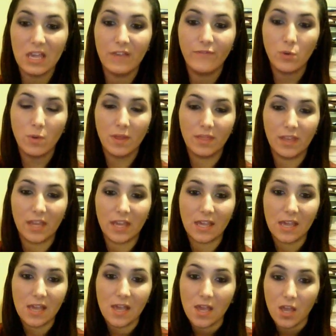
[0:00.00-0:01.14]
if you want, like,
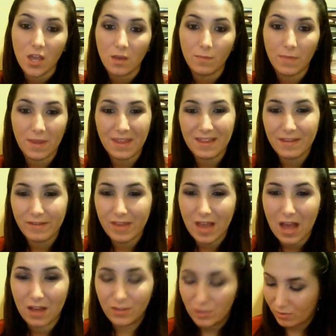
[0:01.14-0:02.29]
Maybe
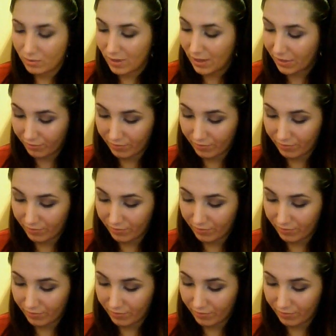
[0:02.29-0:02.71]
I'll do like